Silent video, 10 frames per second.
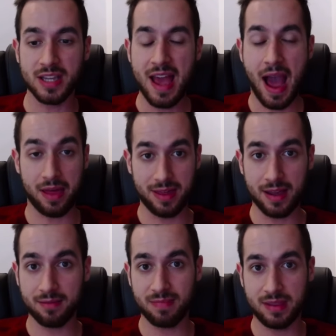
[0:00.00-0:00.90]
I
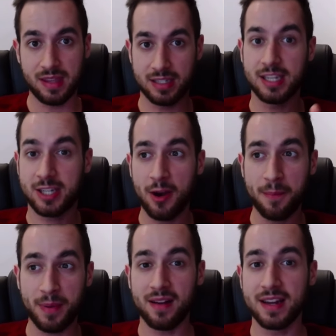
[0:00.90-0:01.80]
think this is going to
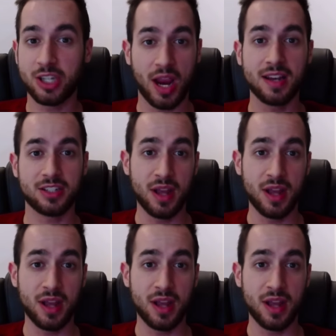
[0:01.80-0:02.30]
probably change